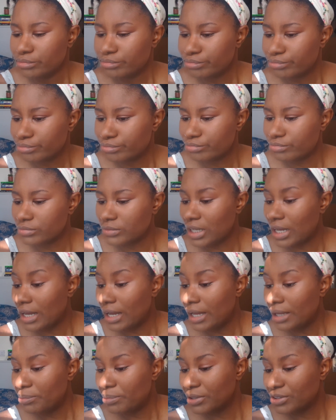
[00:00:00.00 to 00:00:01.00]
Her
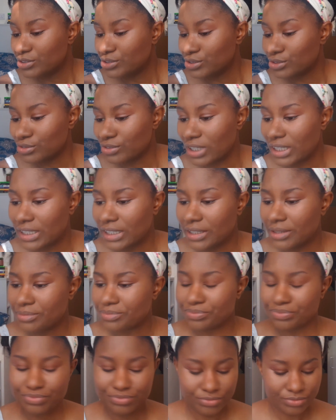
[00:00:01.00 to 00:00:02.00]
eye pencil rather.
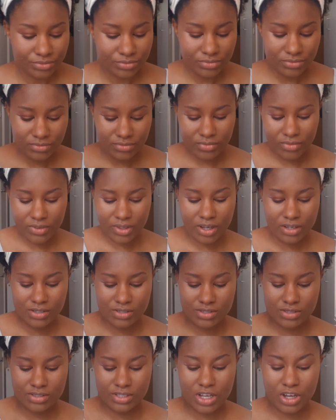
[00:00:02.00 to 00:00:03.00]

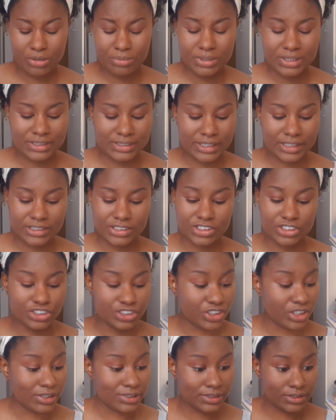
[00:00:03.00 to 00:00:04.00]
So Naomi says she
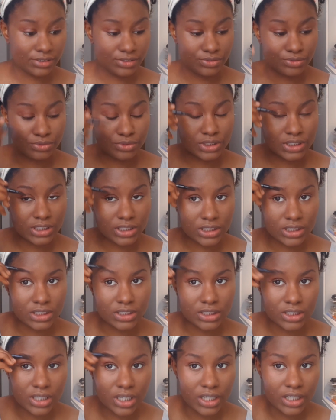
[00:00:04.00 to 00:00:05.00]
doesn't
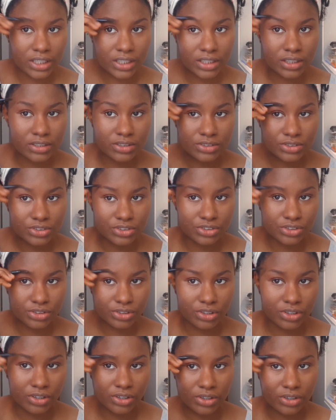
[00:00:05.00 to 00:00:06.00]
really like
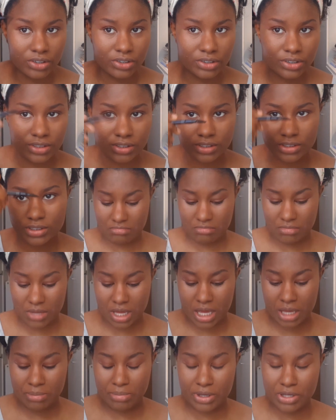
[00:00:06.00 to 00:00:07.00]
draw
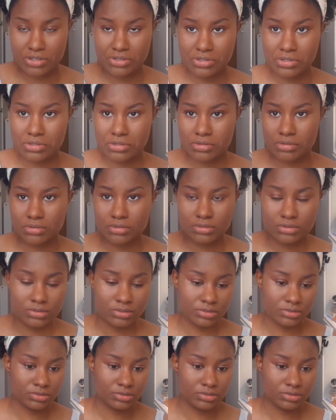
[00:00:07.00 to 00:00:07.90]
eye pencil.